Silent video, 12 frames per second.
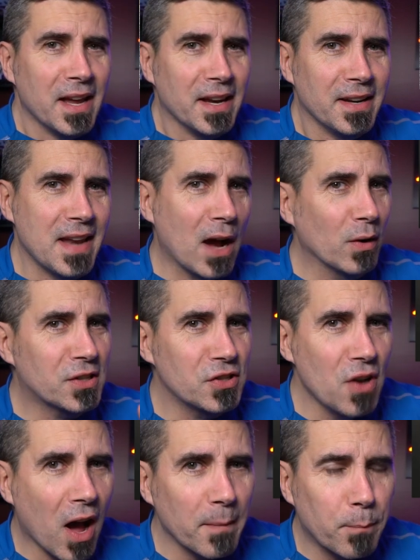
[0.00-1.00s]
Now, it's
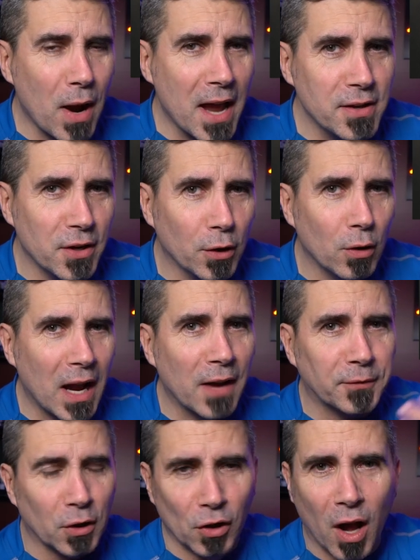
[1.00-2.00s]
not brand new.
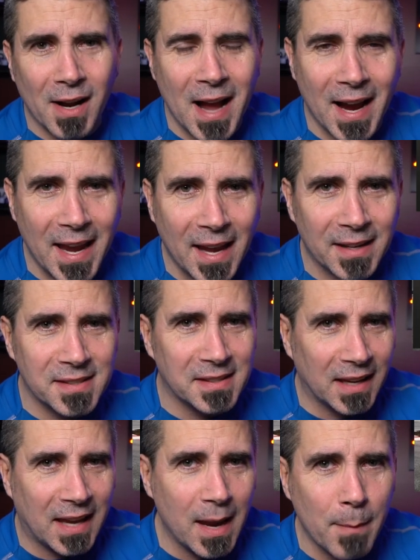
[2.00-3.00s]
After a long hiatus,
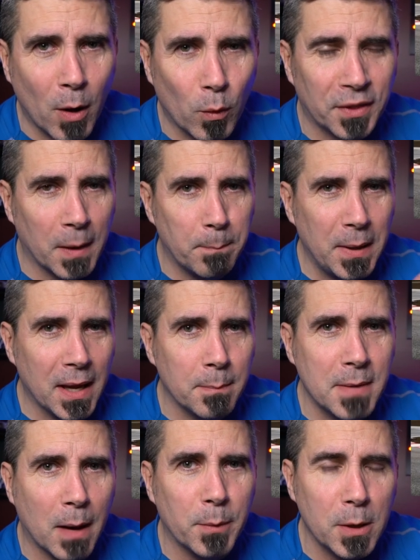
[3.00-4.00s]
they came out with a
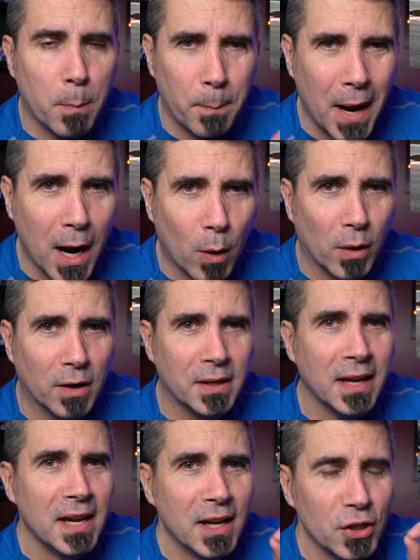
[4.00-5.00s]

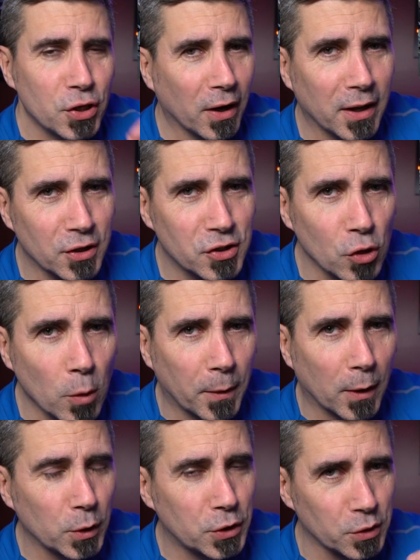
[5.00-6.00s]
BMW-powered Toyota
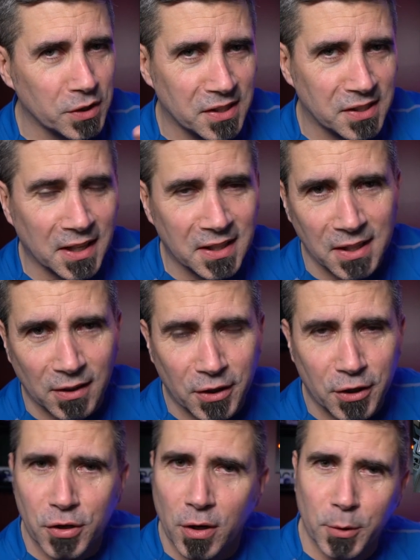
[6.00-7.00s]
Supra, which was a
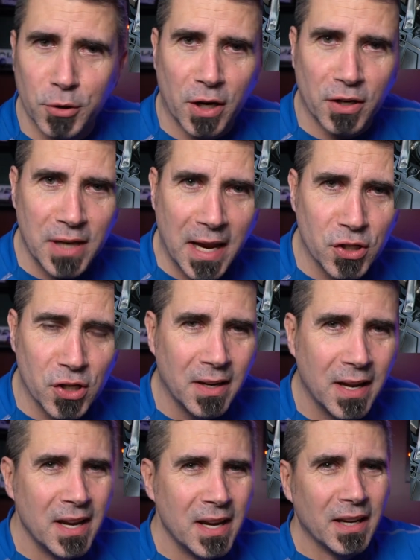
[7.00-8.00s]
six-cylinder turbocharged engine,
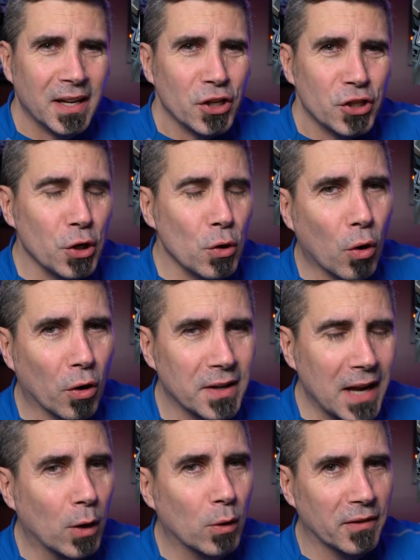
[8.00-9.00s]

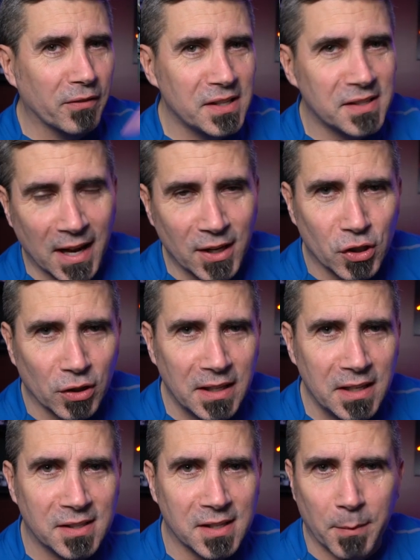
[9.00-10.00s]
shoehorned out of
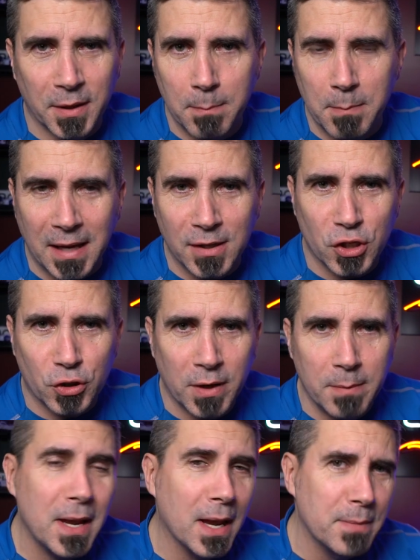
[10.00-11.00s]
essentially some of the
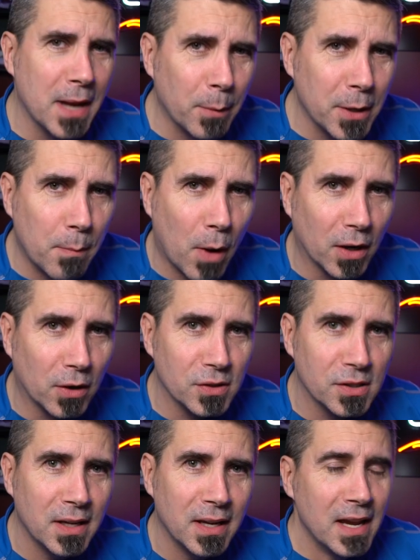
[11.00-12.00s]
mainstream BMW
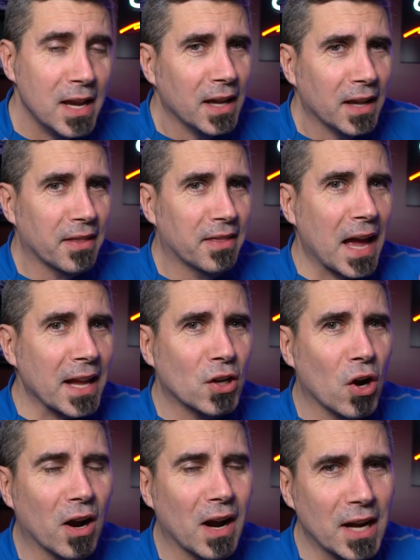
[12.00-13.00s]
models. That
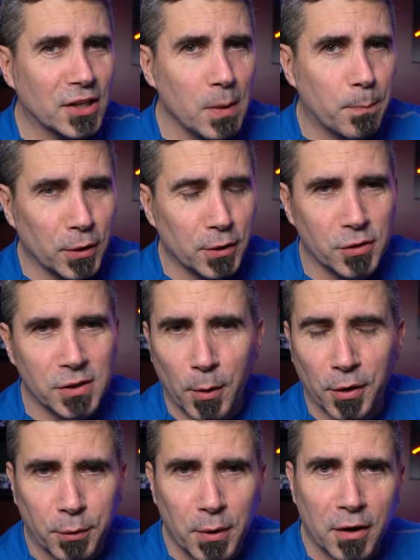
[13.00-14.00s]
car actually produced
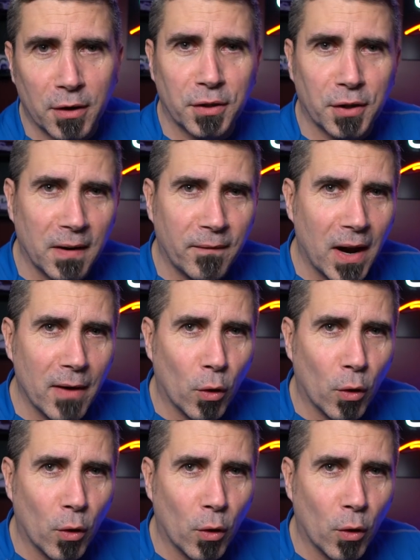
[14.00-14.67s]
about 335